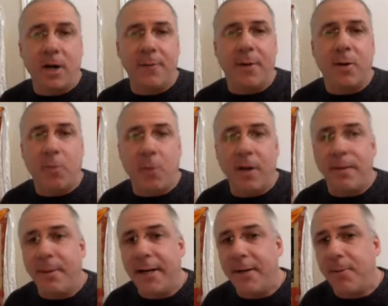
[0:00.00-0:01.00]
karma, or
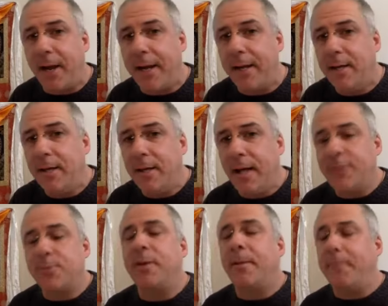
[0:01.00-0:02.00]
one of them anyway.
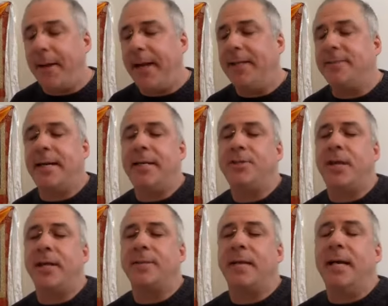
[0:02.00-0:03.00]
That's one of the main
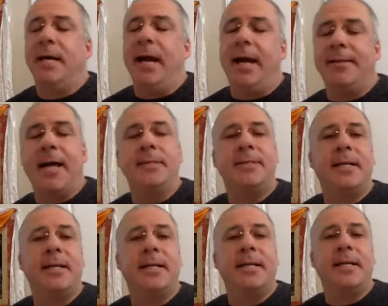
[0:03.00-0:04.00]
teachings. And that's
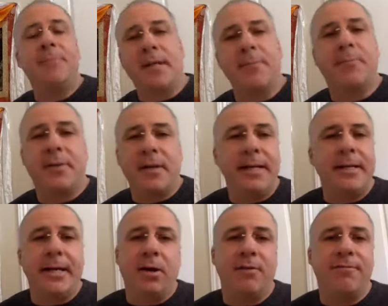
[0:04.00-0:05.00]
accepted
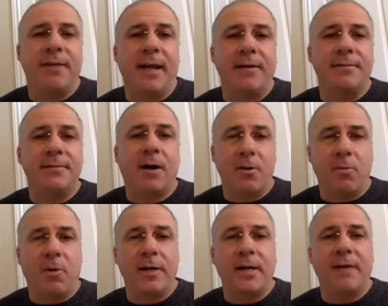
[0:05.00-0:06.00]
completely on faith
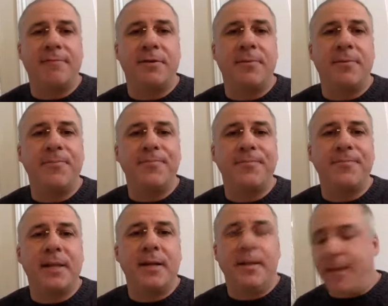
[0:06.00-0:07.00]
on one level.
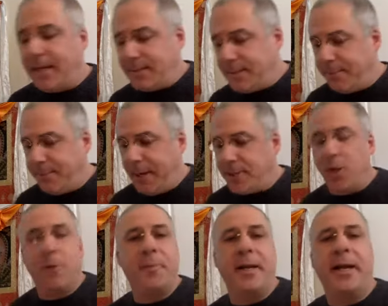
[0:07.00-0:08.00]
That's the big
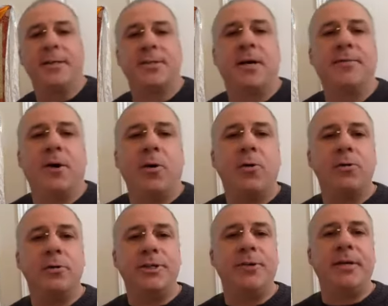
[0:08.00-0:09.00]
joke, because on the
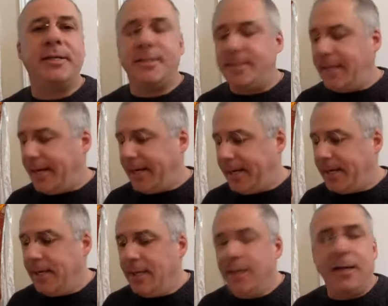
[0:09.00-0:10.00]
whole, as you can see,
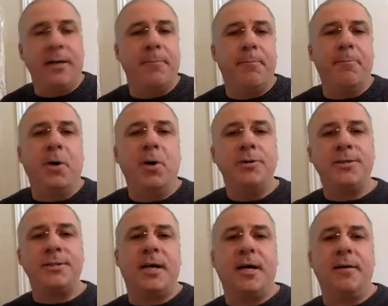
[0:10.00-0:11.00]

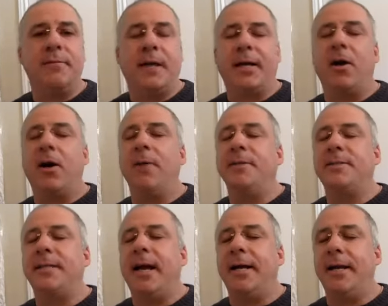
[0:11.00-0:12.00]
most like karma is
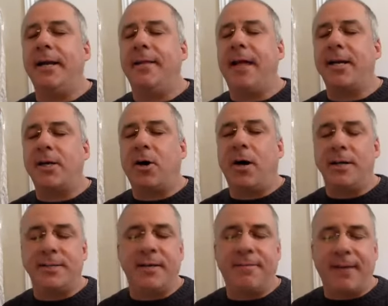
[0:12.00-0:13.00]
the idea that
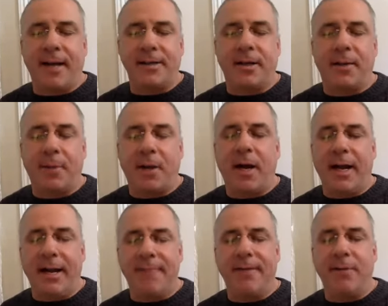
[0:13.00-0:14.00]
cause and effect apply
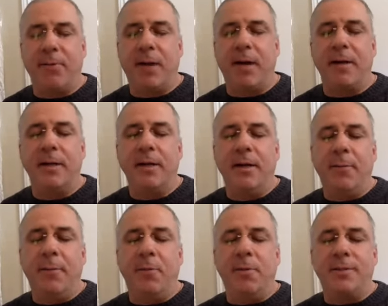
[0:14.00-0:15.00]
everywhere.
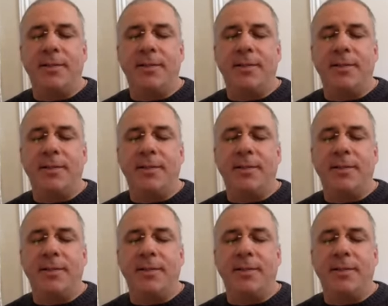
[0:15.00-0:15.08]
But what's